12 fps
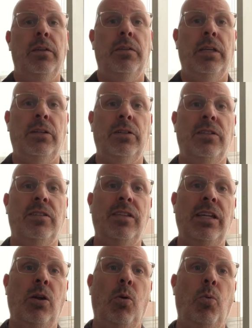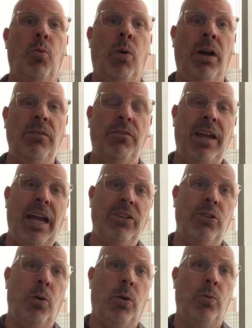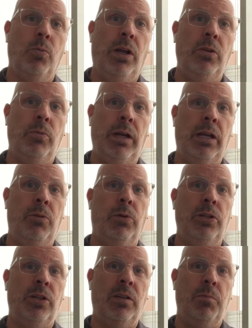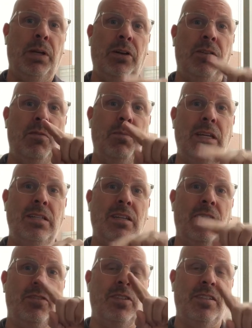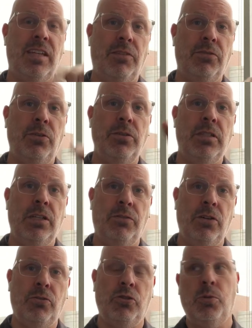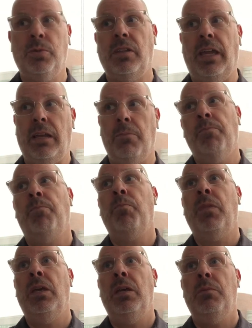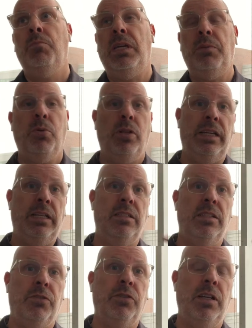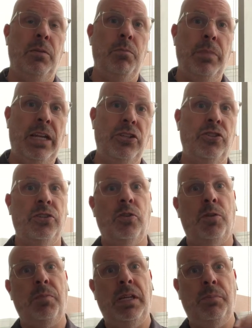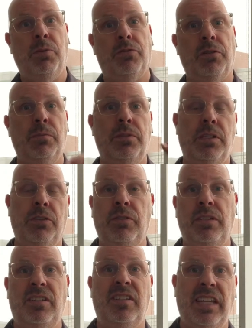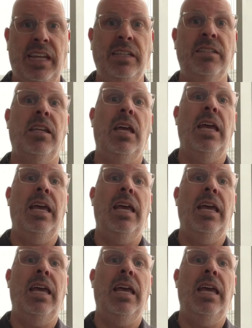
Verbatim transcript: There is the one factor or one way where you compare the means of several different groups, like people in different majors or people from different states.